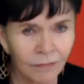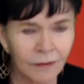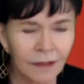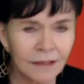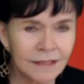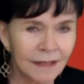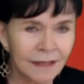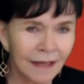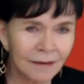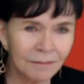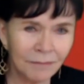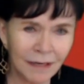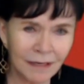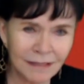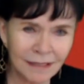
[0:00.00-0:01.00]
Isn't that
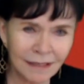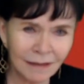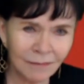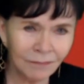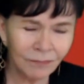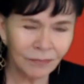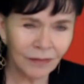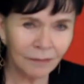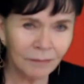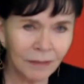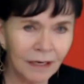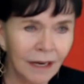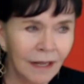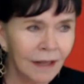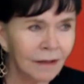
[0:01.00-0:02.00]
amazing? I Five mean,
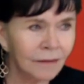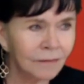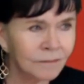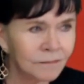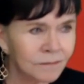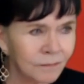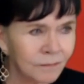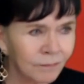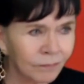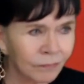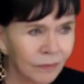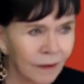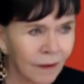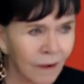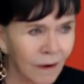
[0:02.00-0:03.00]
years ago, they didn't even know who
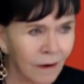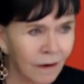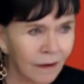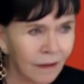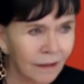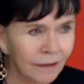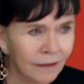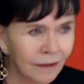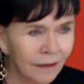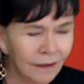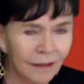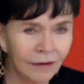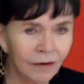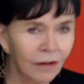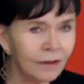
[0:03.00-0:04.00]
you were. Yeah,
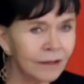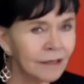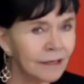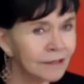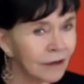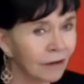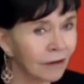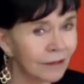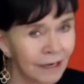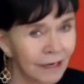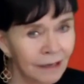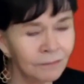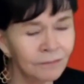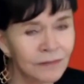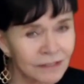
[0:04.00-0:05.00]
it all it all
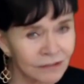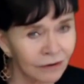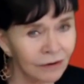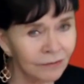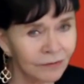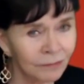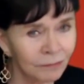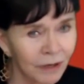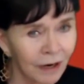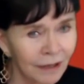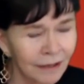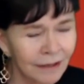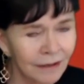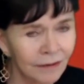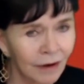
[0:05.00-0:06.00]
came started from
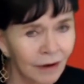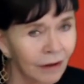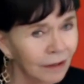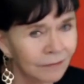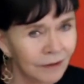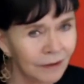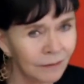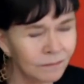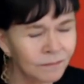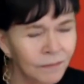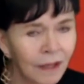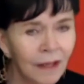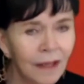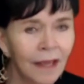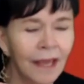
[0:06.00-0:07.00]
guided, all of it,
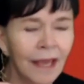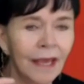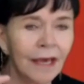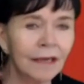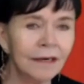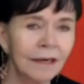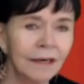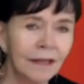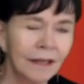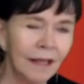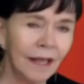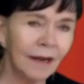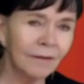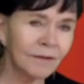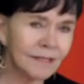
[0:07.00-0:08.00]
and
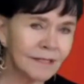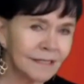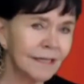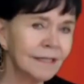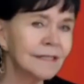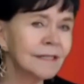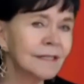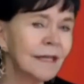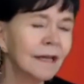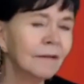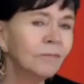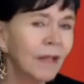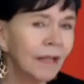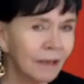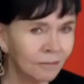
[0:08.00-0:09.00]
ever since then,
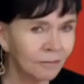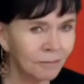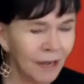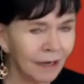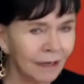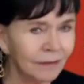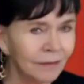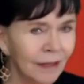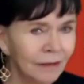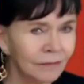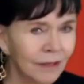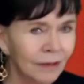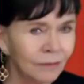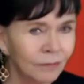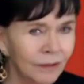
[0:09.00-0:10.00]
they come back and they
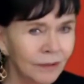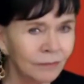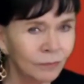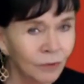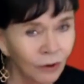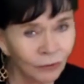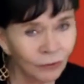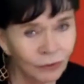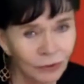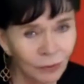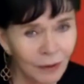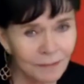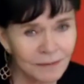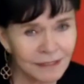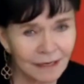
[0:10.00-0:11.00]
they re- go through the
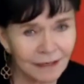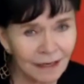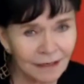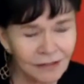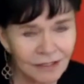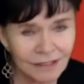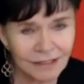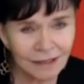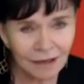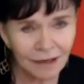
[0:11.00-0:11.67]
website and just